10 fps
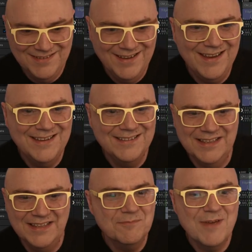And
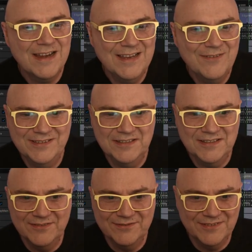it's a magnificent
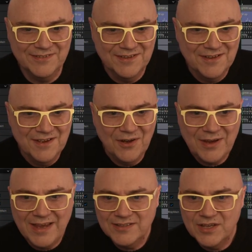difference.
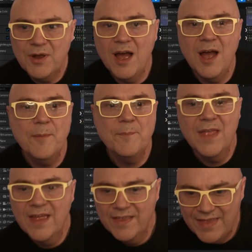Okay, so
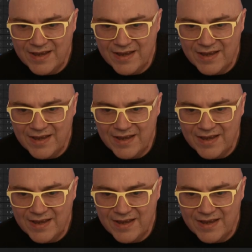then